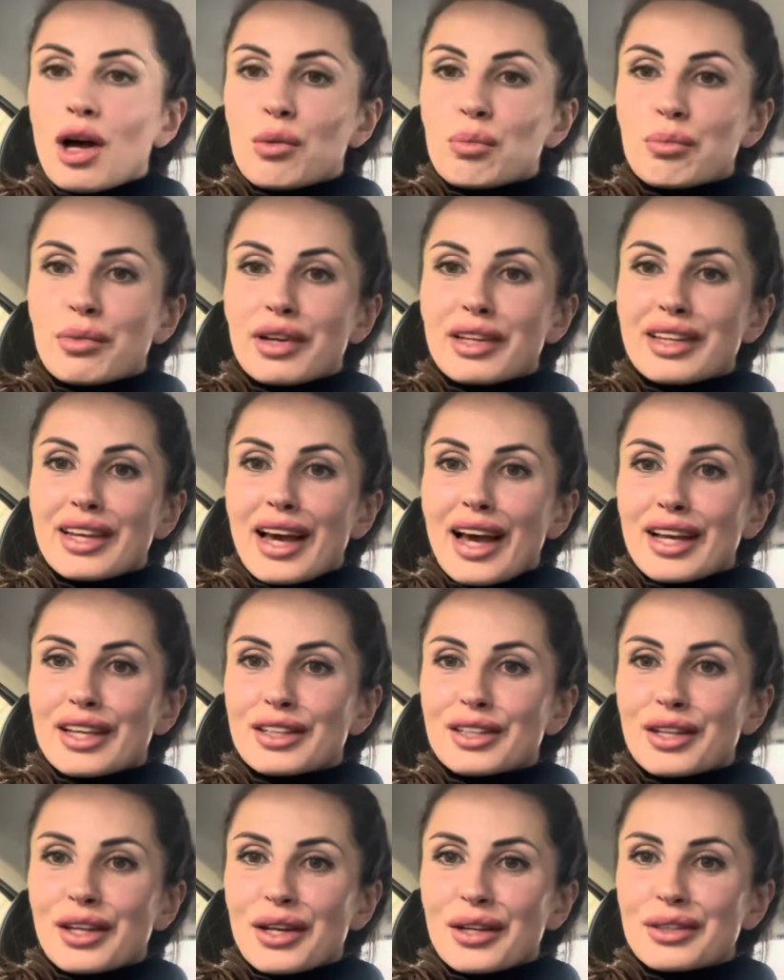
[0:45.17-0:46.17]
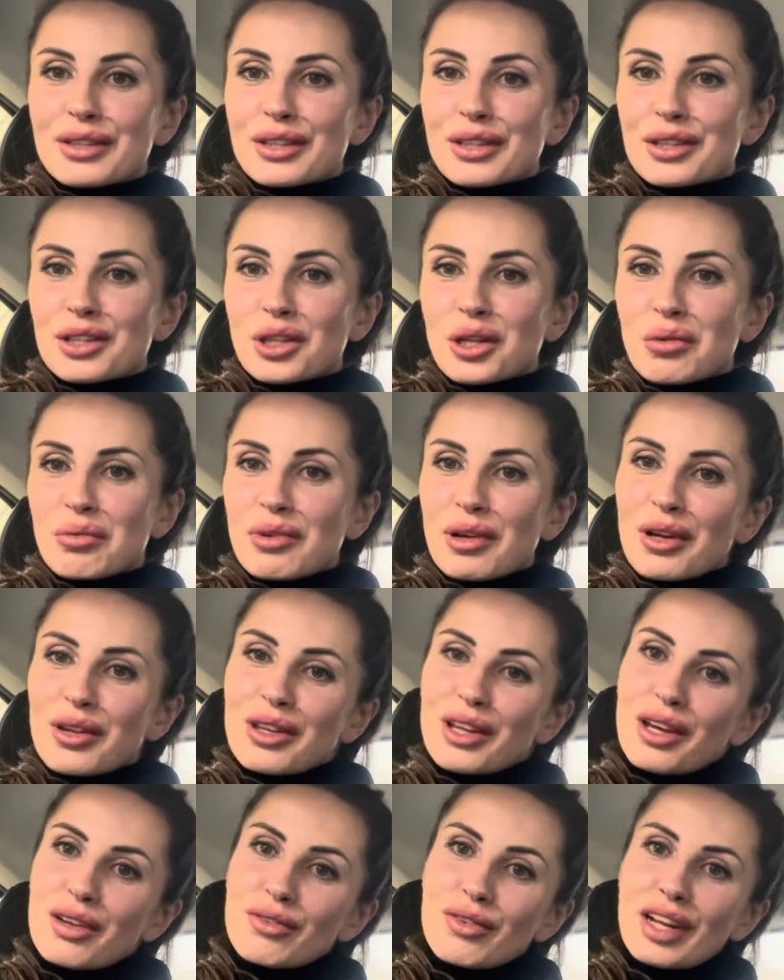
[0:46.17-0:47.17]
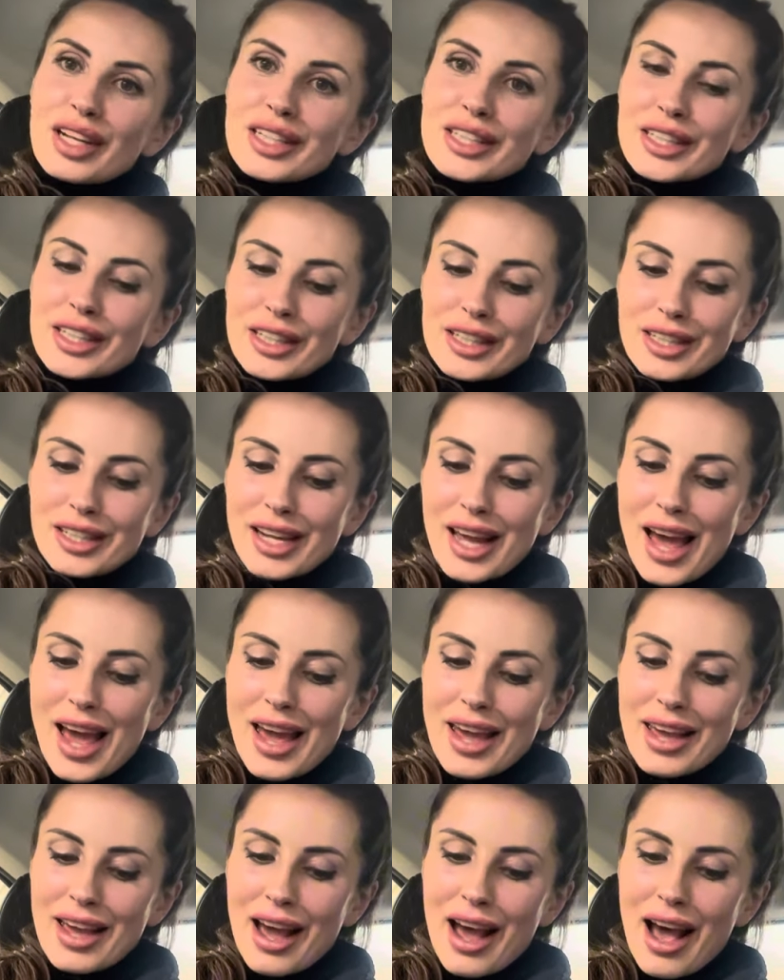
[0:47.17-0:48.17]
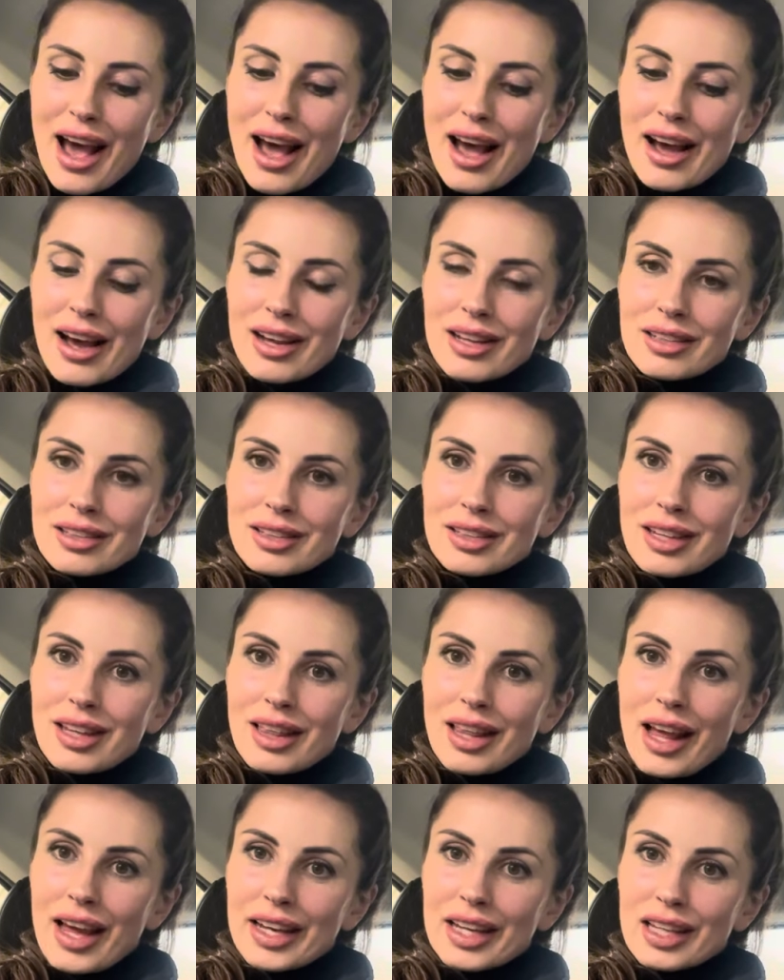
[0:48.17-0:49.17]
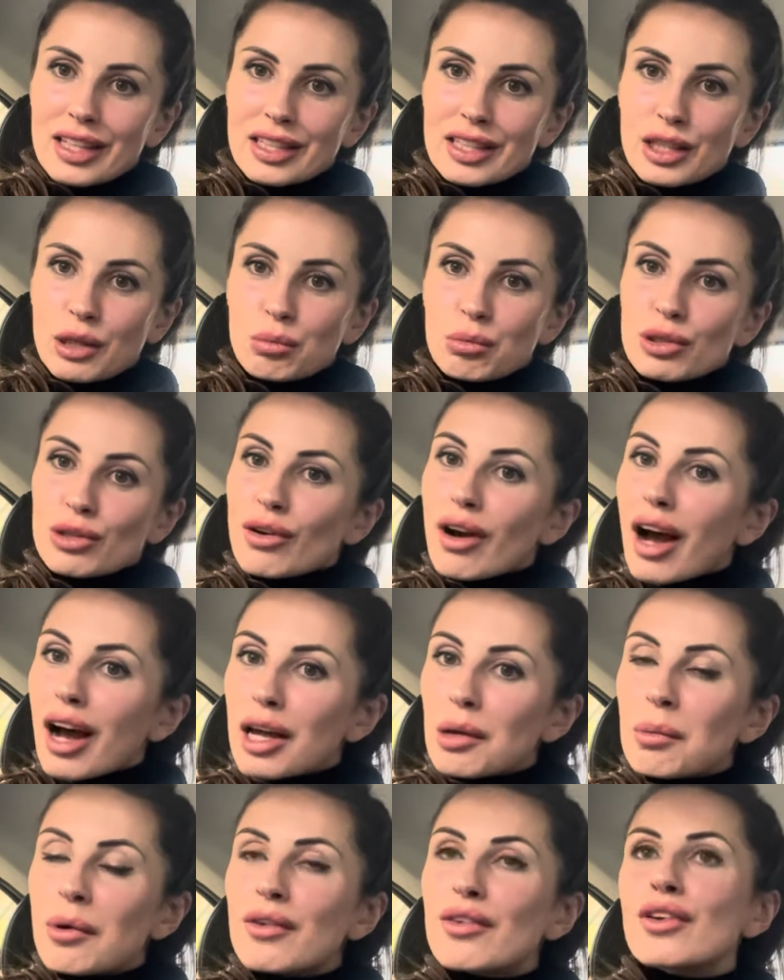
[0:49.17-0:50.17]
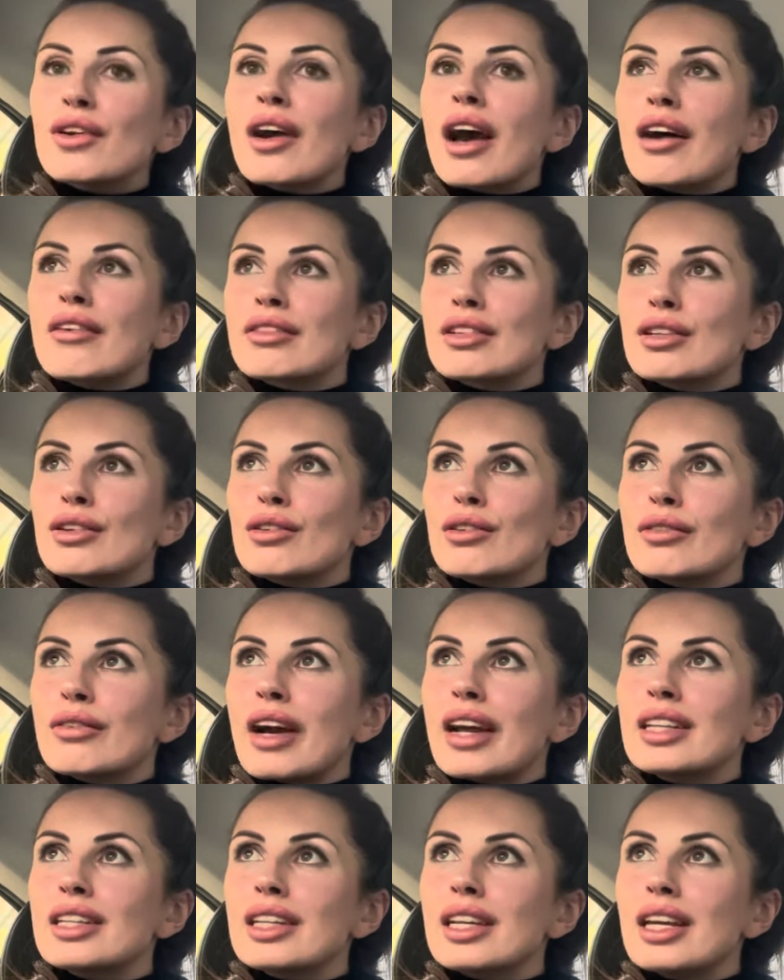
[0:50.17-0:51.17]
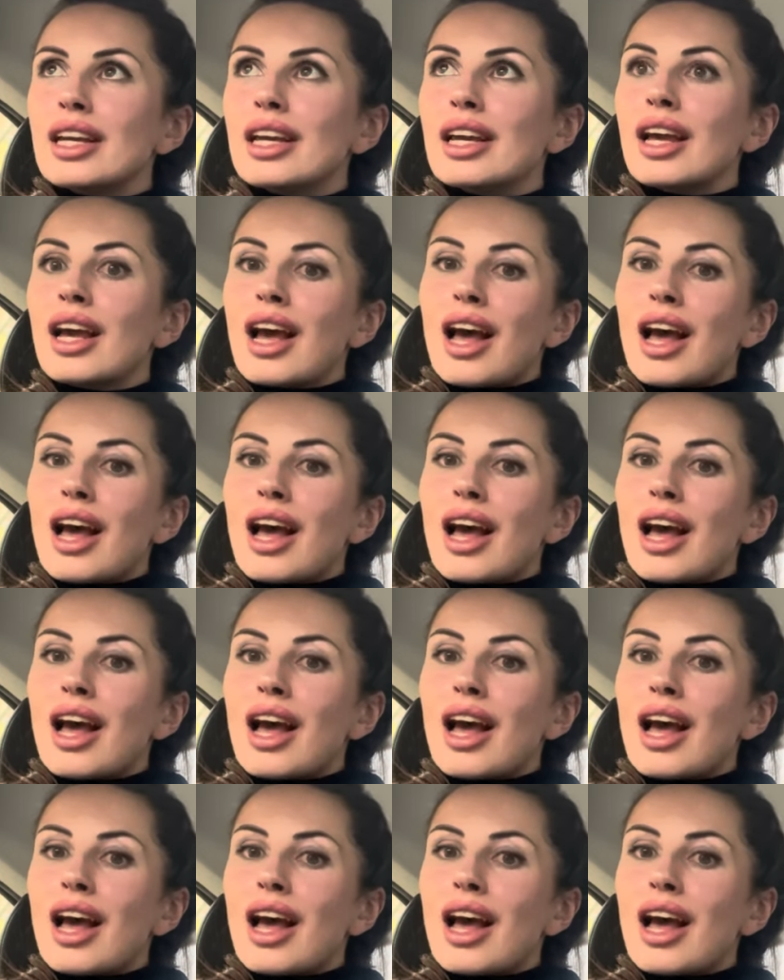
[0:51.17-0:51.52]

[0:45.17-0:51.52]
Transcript: but yeah so just join me on the adventure today and like and subscribe if you haven't already